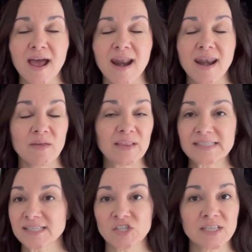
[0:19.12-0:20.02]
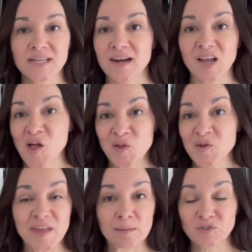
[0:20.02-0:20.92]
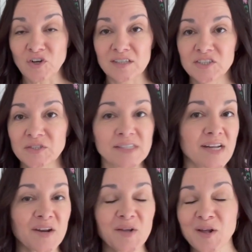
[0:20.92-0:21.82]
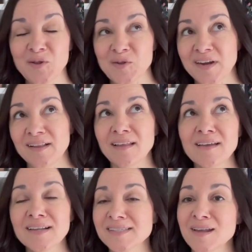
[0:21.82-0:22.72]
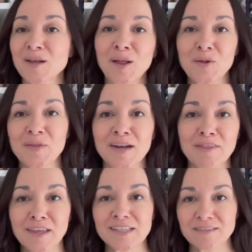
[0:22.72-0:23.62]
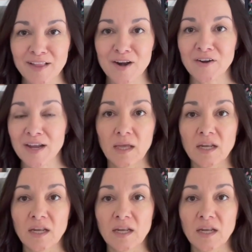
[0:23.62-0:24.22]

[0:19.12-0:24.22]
Now, this is just not a color that I'm drawn to. It's not a color that I like. It's not a color that I think is flattering.